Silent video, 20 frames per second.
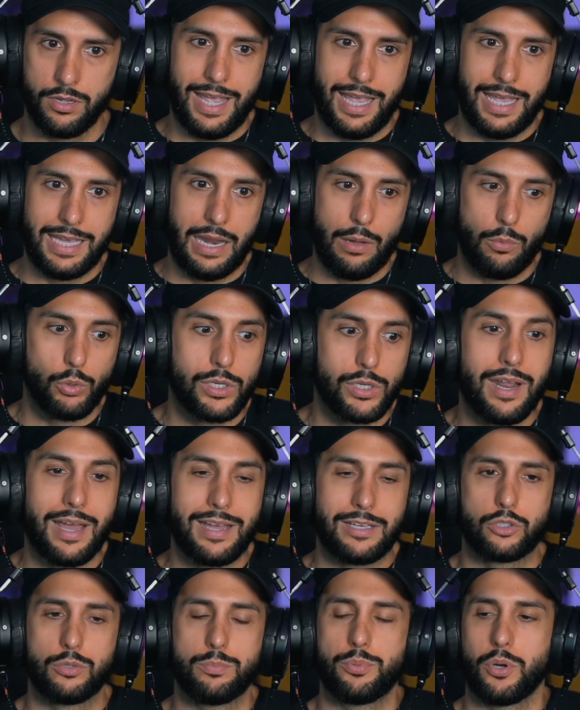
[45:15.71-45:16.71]
And I would
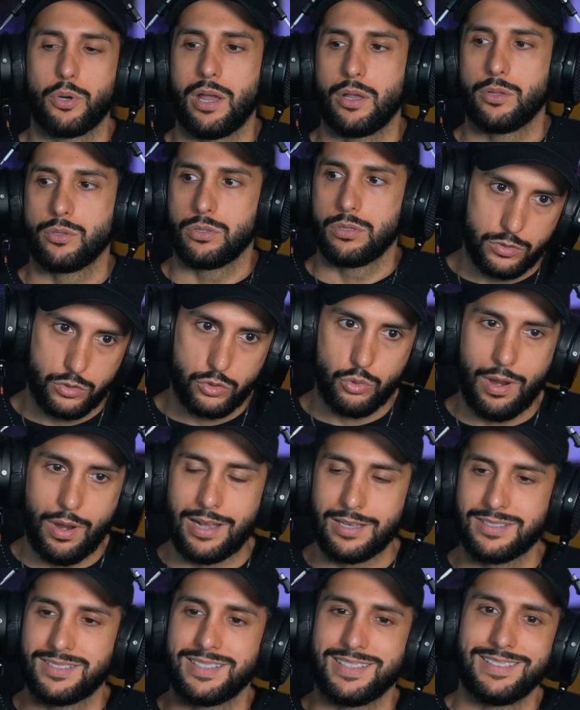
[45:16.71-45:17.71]
like to put out
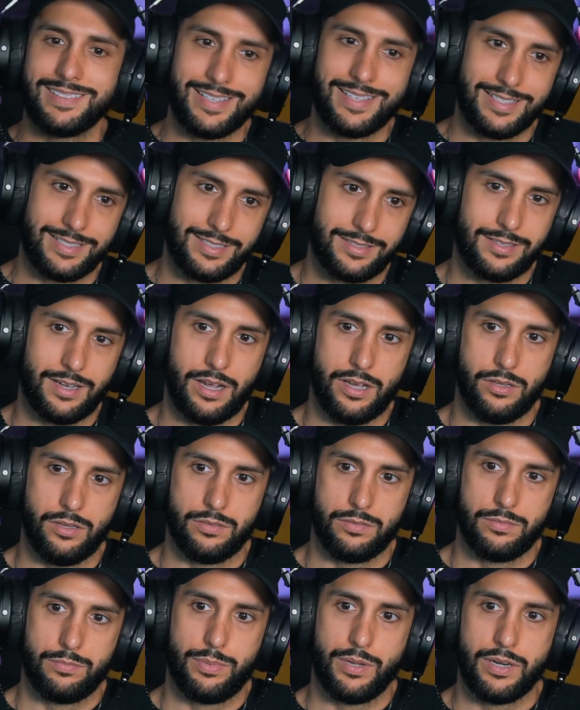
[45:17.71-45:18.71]
tracks in this
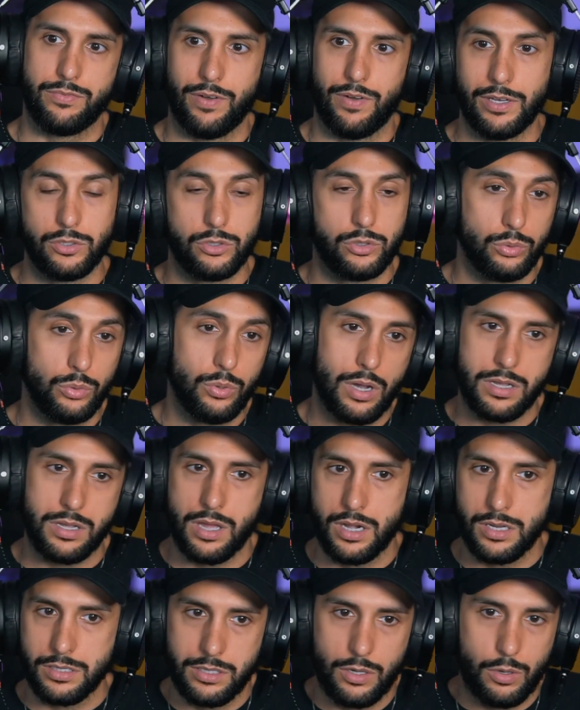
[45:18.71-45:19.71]
style. But if I do, I
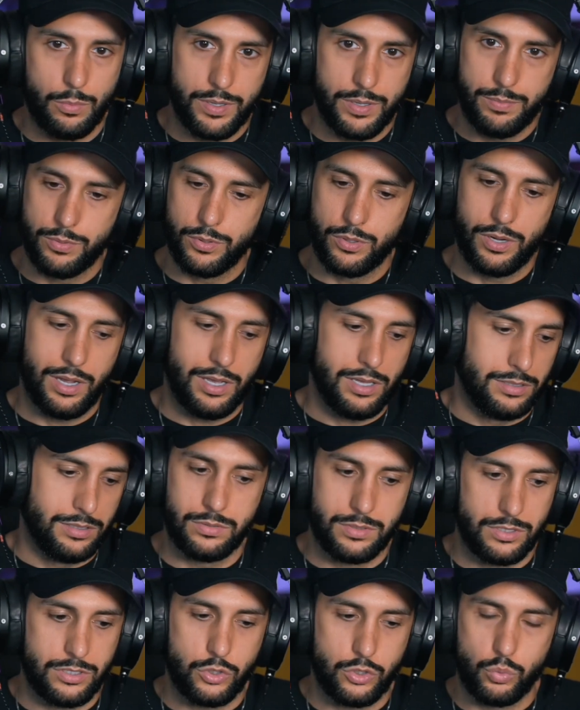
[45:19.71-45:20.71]
got to tell people, hey,
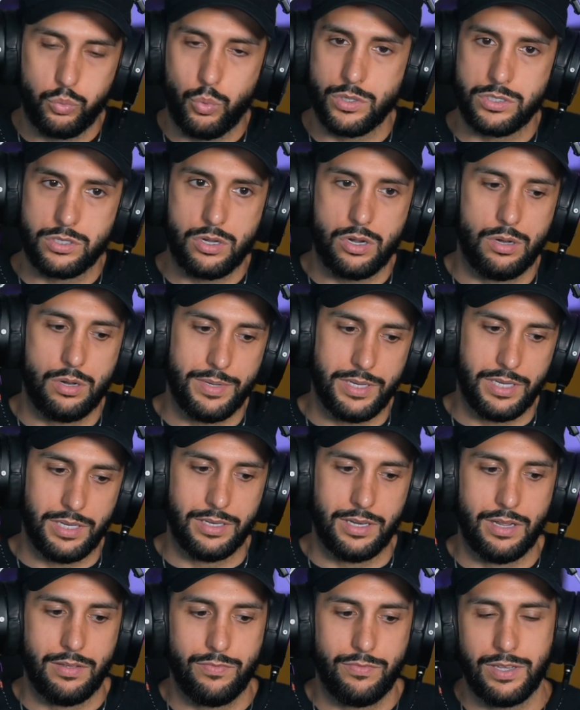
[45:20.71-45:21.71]
this is what's coming.
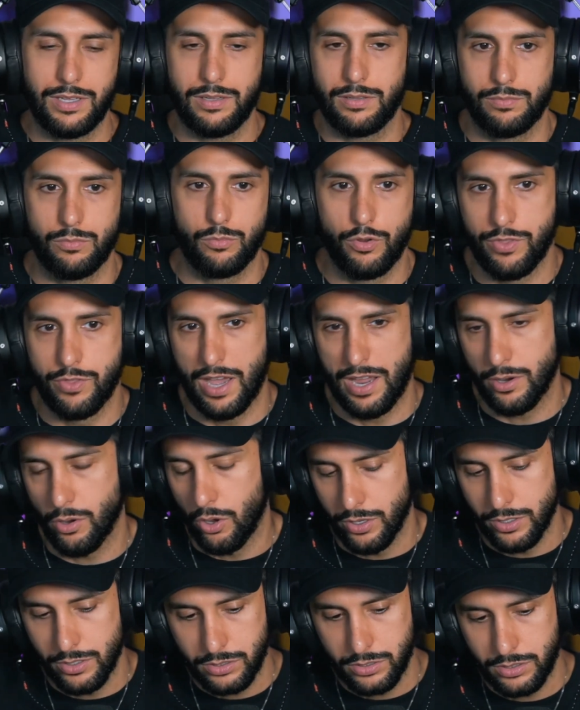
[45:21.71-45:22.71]
And I think with that
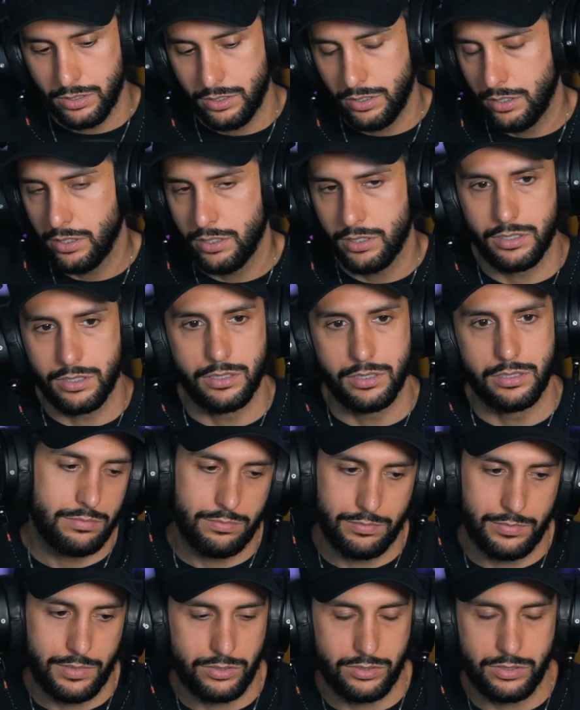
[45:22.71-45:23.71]
honesty,
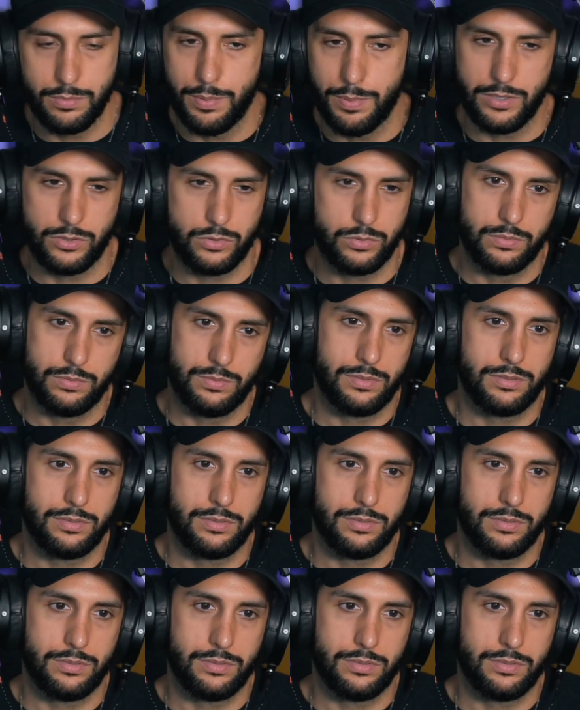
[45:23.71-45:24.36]
that's the best.